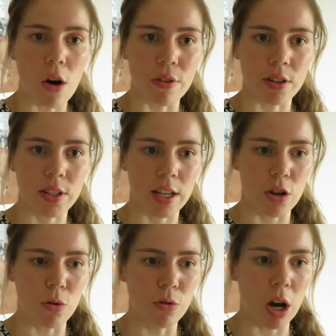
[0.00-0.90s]
obviously,
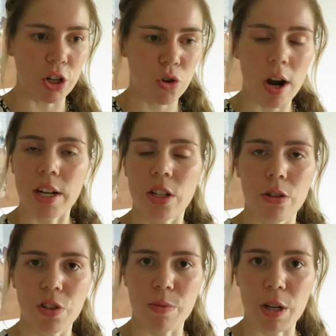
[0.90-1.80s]
you are trying to
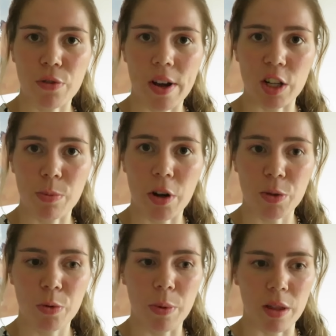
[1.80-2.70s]
lose as much fat as
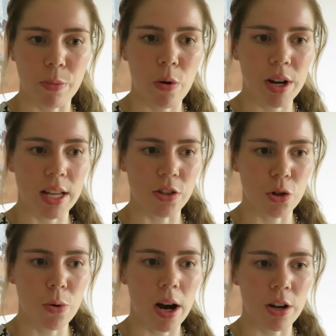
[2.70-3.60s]
possible, but the point is,
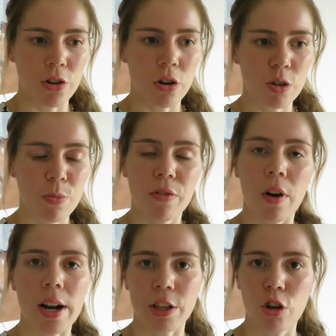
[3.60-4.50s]
you are not
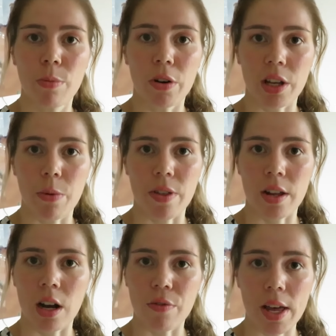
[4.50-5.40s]
providing your body with
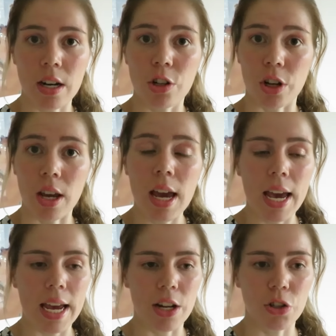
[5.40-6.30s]
enough energy.
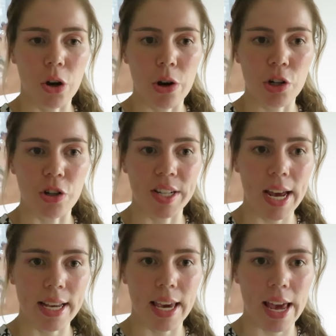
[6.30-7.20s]
It is going to
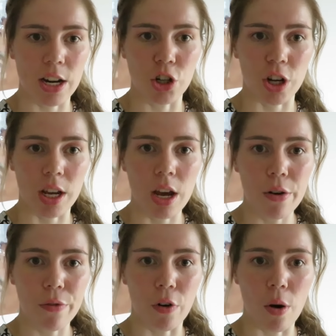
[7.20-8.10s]
take energy
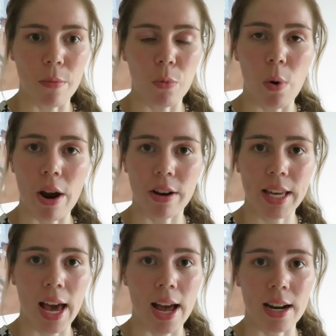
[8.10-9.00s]
from where it
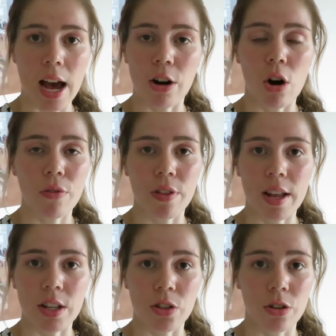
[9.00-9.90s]
can, and often
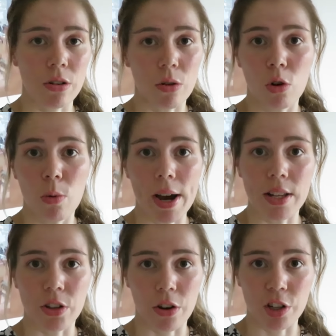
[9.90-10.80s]
that is not
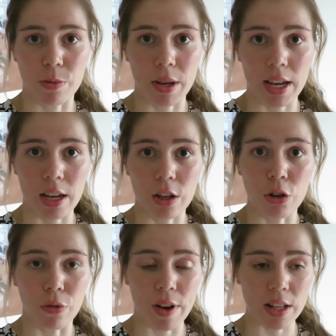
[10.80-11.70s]
always going to be
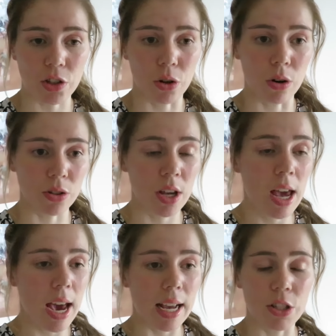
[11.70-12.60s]
your fat stores.
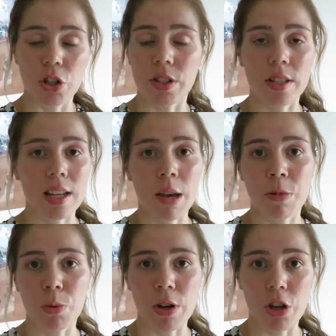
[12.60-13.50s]
It's just the same
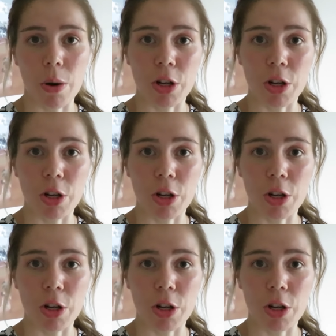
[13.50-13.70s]
as when you go